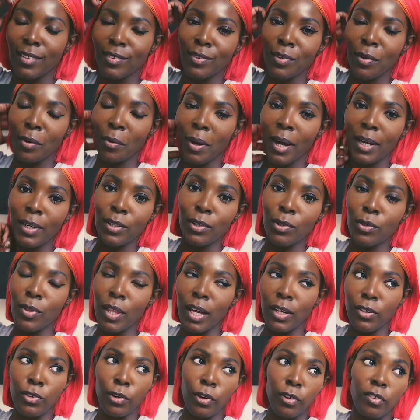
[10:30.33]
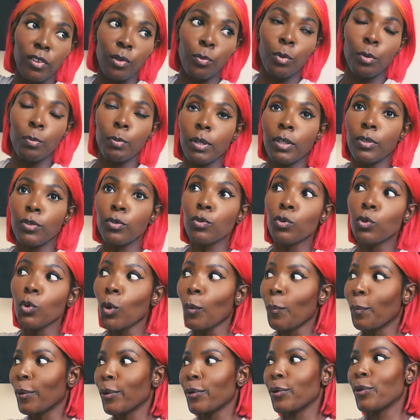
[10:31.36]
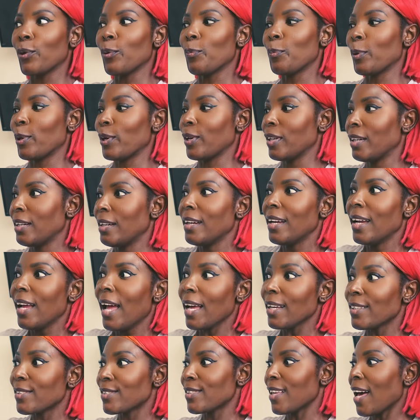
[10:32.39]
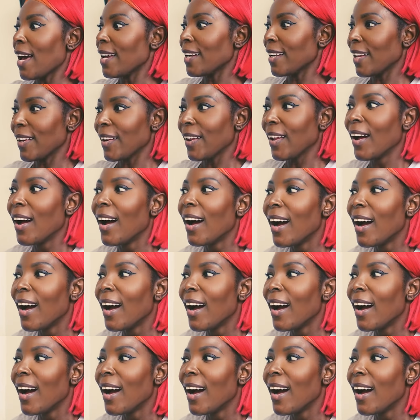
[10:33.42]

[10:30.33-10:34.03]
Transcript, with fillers: so I knew that Jersey would be super duper excited.